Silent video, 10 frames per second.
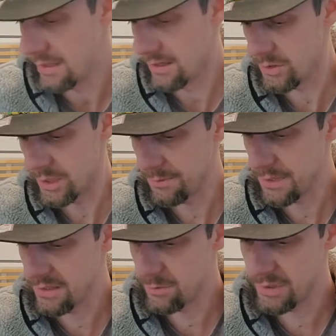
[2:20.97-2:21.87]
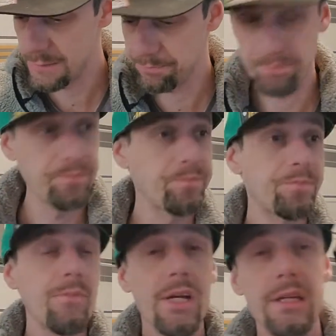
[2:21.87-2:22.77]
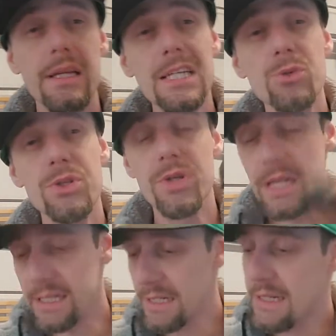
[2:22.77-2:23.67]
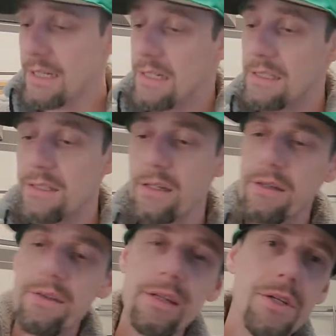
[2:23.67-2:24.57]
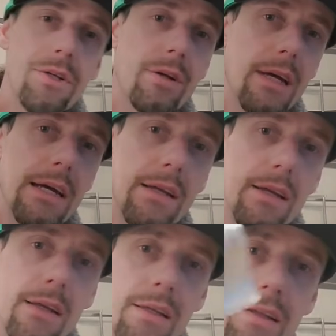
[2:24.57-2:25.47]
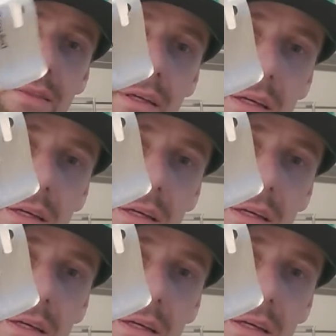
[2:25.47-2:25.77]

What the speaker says: You know what I mean? But that's what you get. The other thing that you get in the